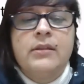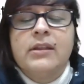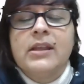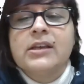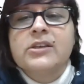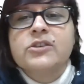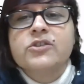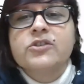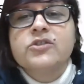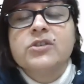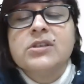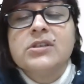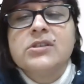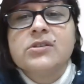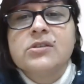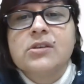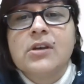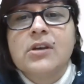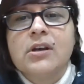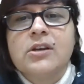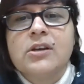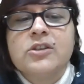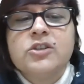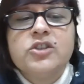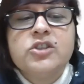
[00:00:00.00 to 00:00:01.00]
Next is
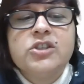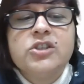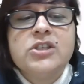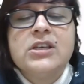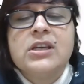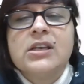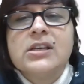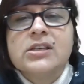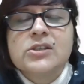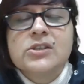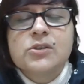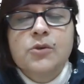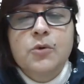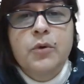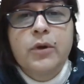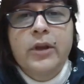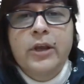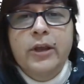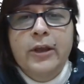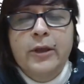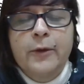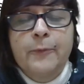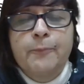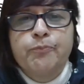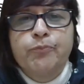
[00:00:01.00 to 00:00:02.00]
G.S.
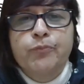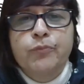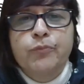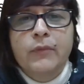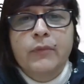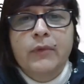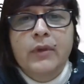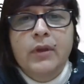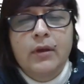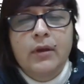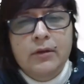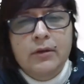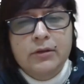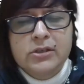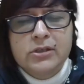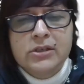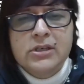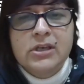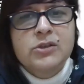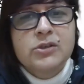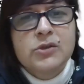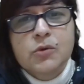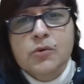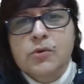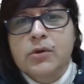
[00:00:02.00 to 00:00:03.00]
Ghurye.
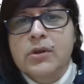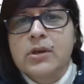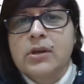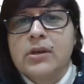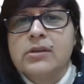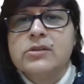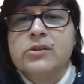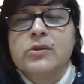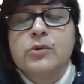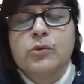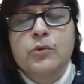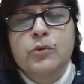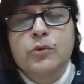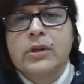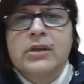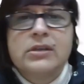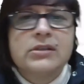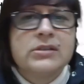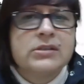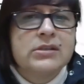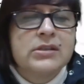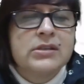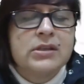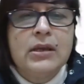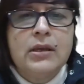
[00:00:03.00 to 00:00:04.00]
G.S. Ghurye is known
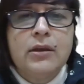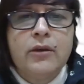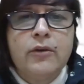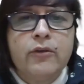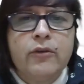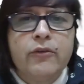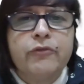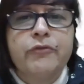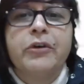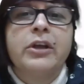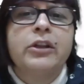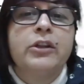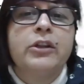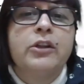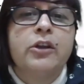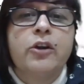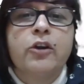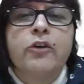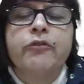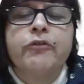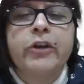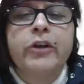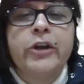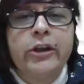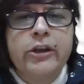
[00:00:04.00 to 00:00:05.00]
as the father
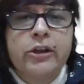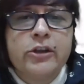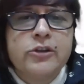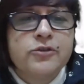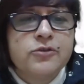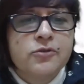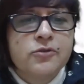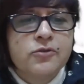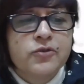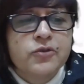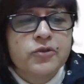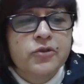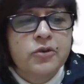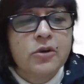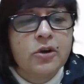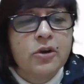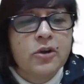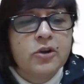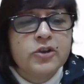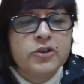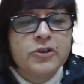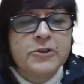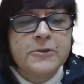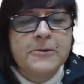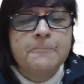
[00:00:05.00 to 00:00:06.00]
of Indian
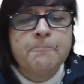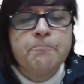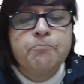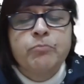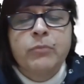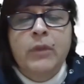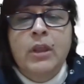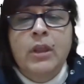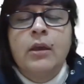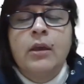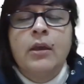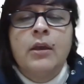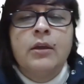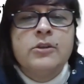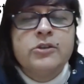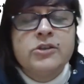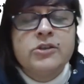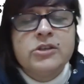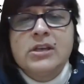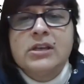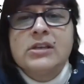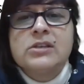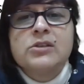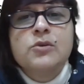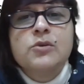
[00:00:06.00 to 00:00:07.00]
sociology.
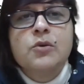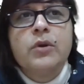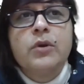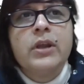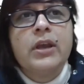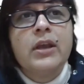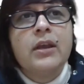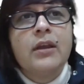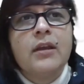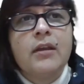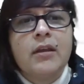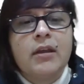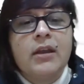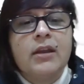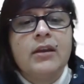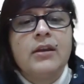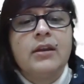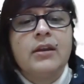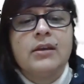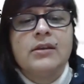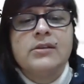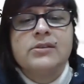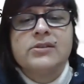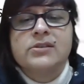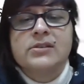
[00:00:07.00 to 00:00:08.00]
G.S. Ghurye,
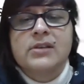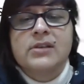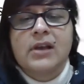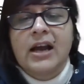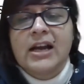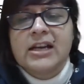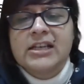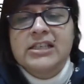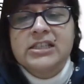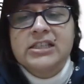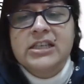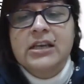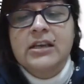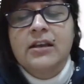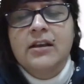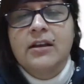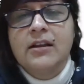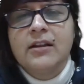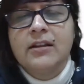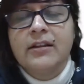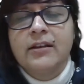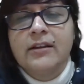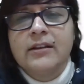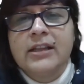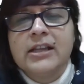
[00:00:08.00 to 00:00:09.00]
in his
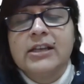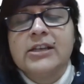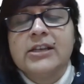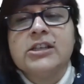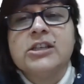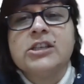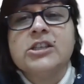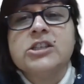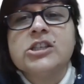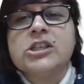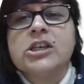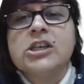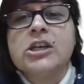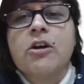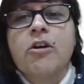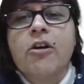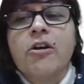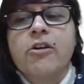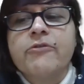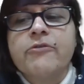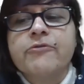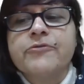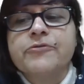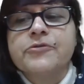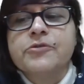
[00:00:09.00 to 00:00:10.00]
article, The Teaching
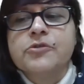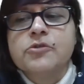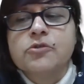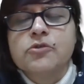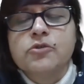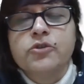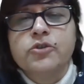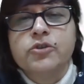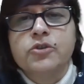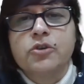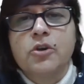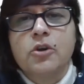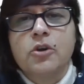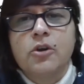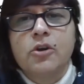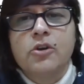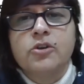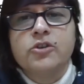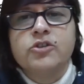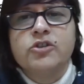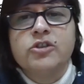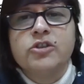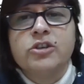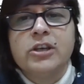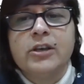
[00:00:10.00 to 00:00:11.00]
of
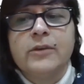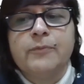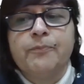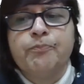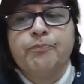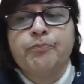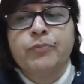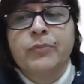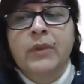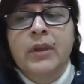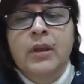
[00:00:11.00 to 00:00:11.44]
Sociology,